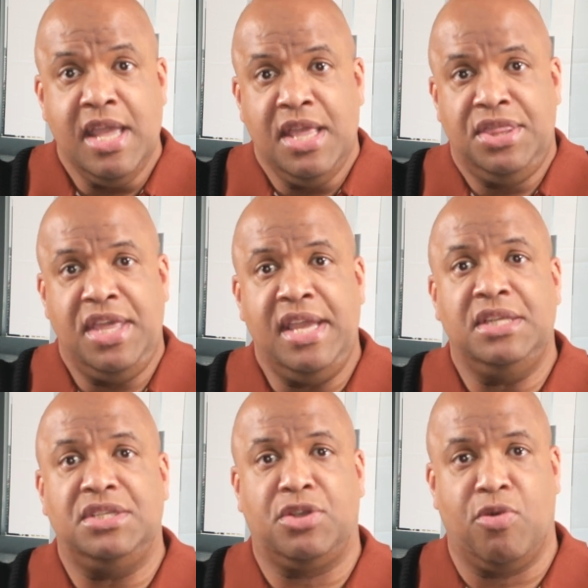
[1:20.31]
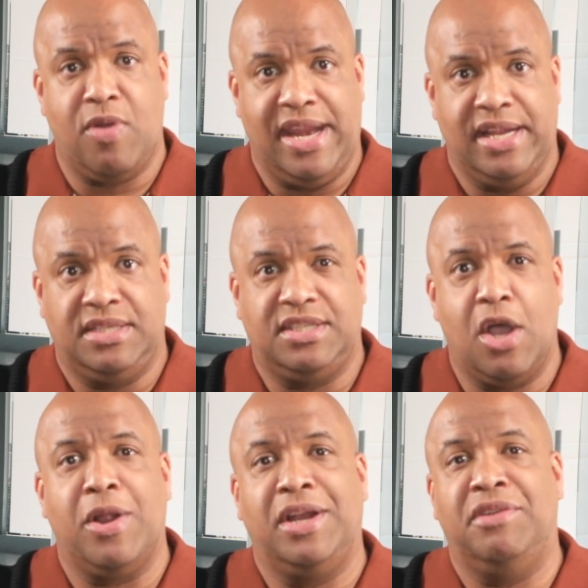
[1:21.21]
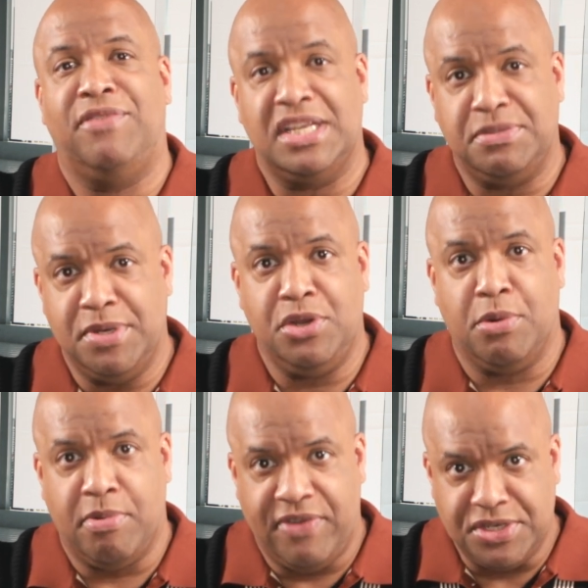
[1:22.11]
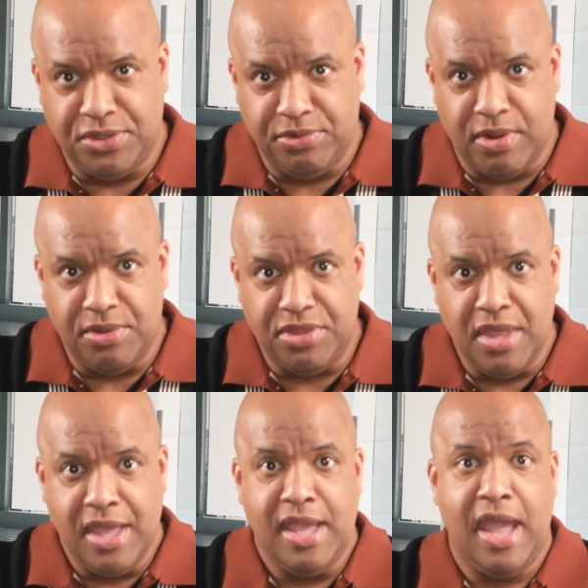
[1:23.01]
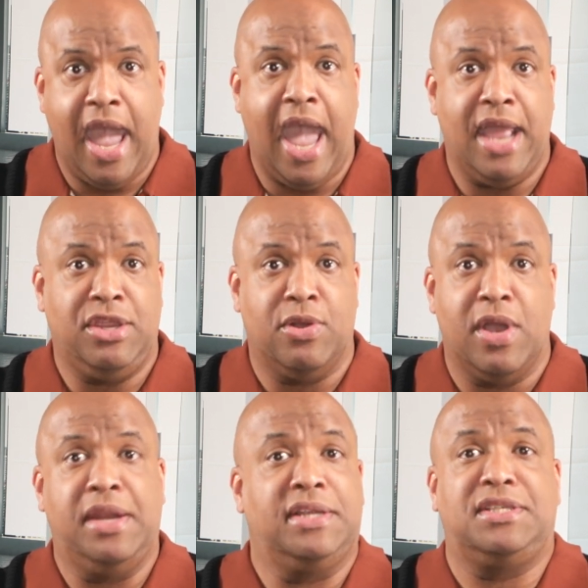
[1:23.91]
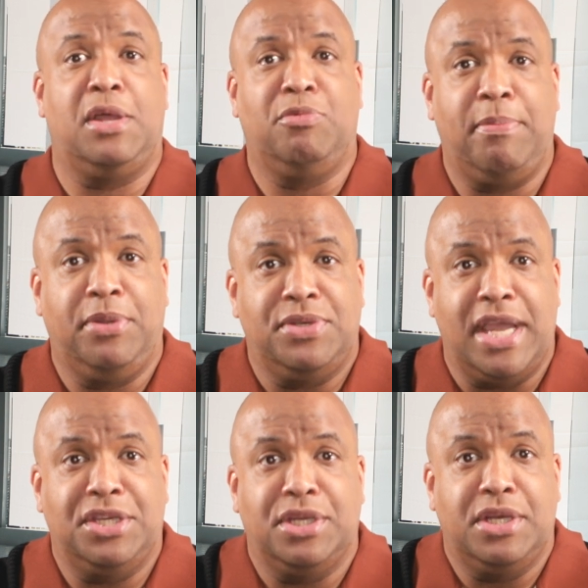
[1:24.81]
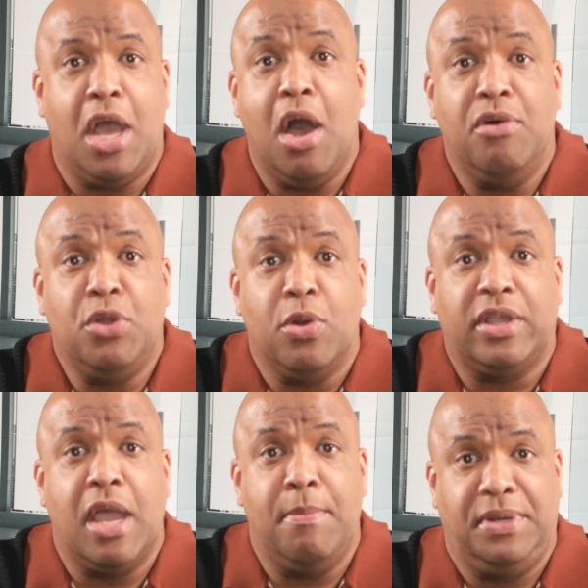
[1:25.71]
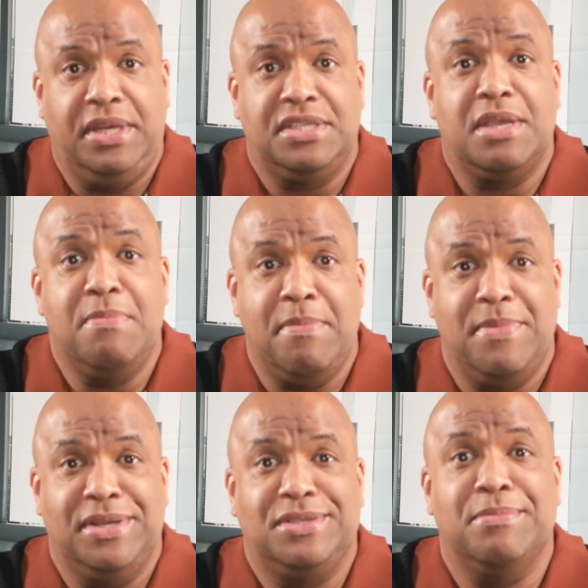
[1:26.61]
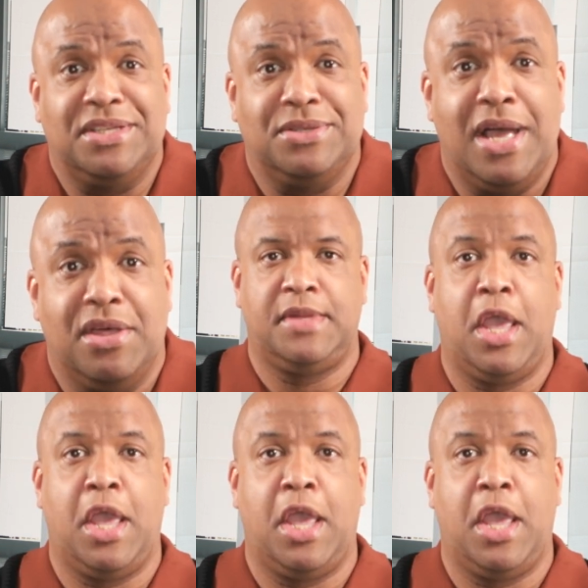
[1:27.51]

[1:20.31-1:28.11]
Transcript: These credits are an investment in your professional growth and your unexcelled reputation of your company's commitment to mental health.